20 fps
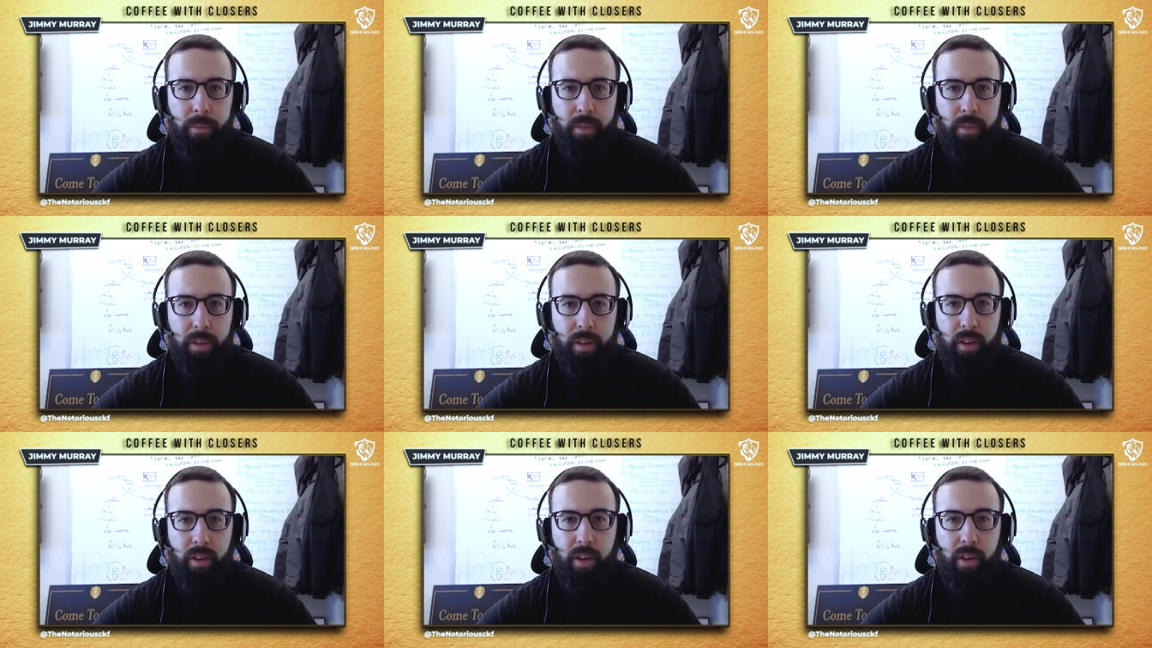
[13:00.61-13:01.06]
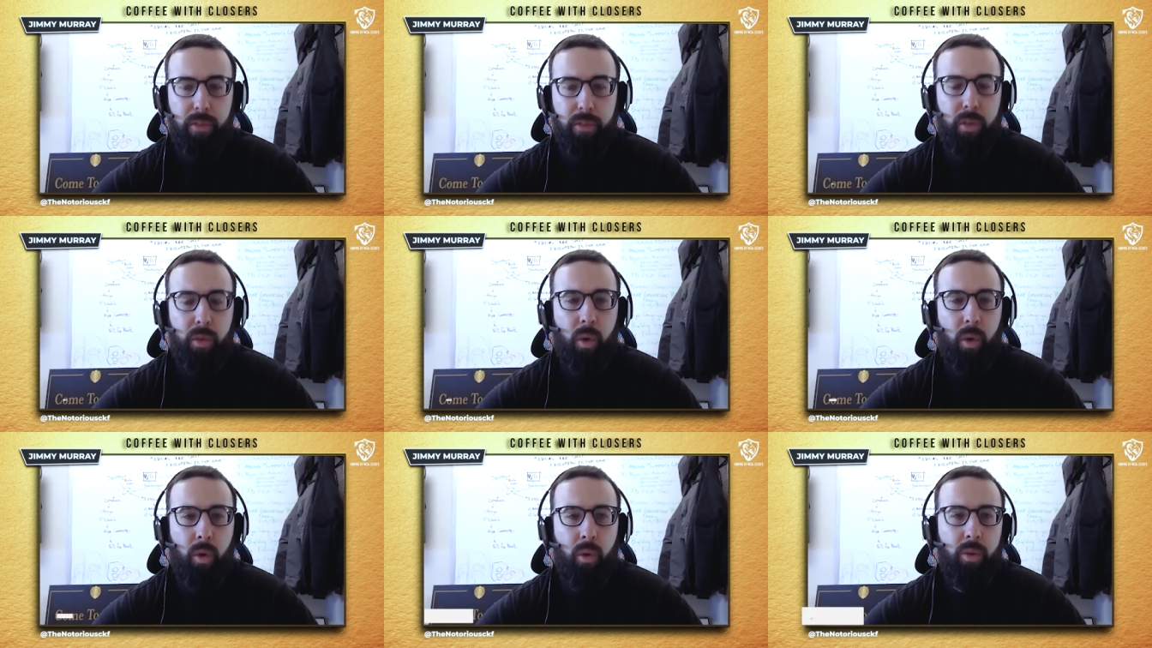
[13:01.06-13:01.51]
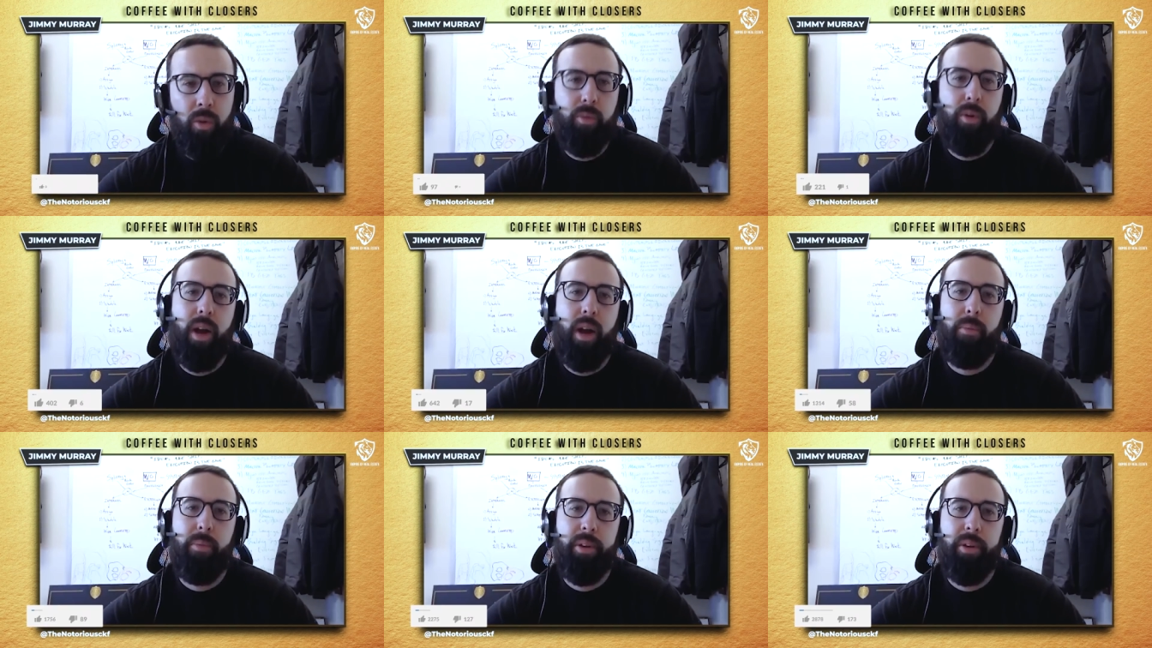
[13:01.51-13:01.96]
You know, if you own a
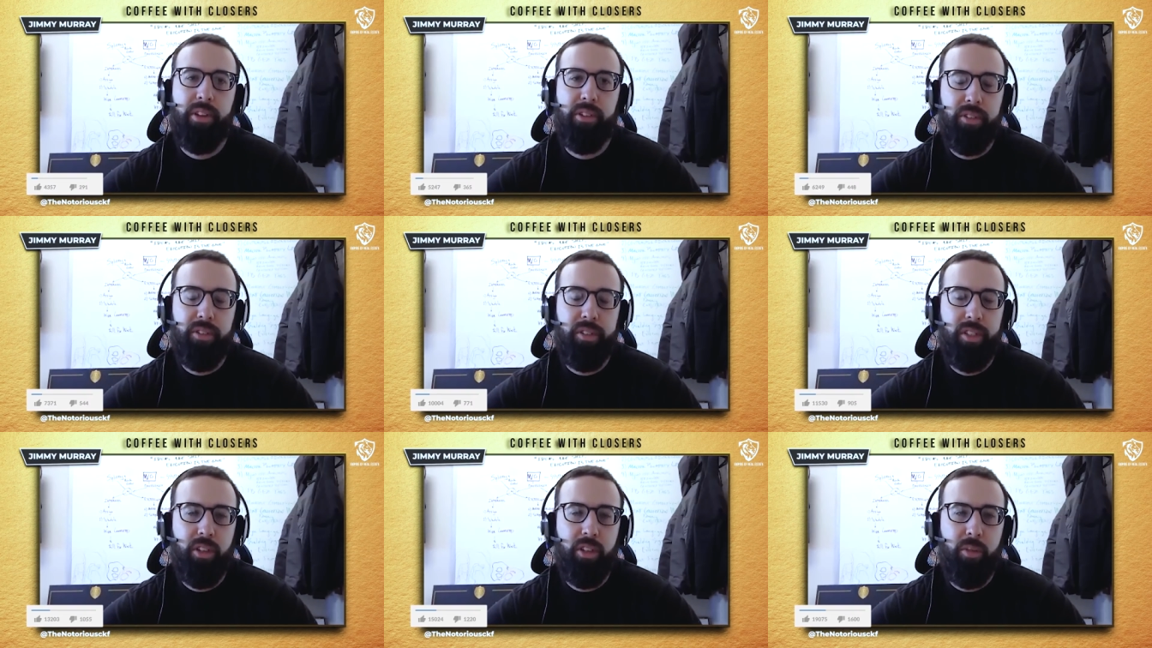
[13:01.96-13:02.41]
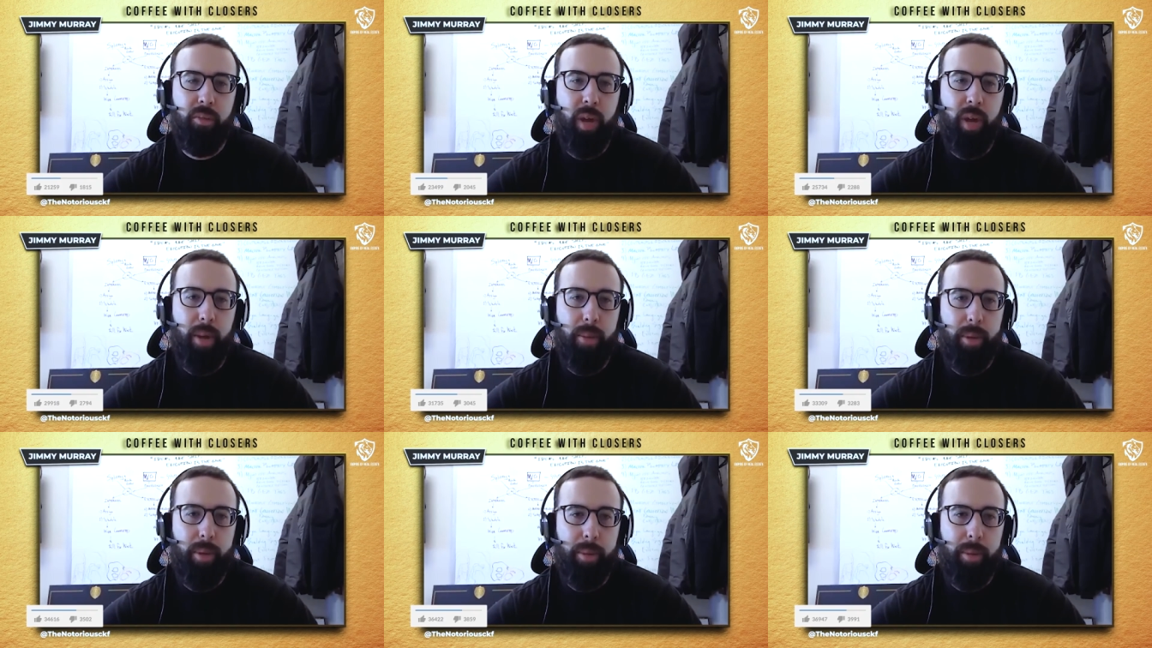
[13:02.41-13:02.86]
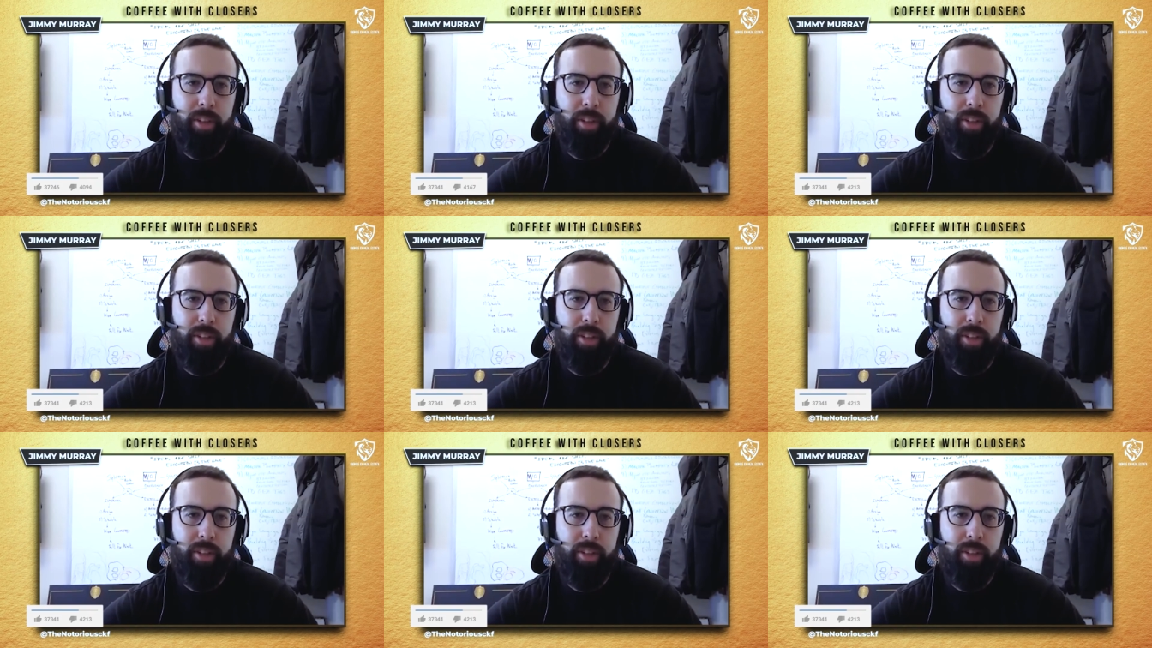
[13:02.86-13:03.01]
property and you see your property manager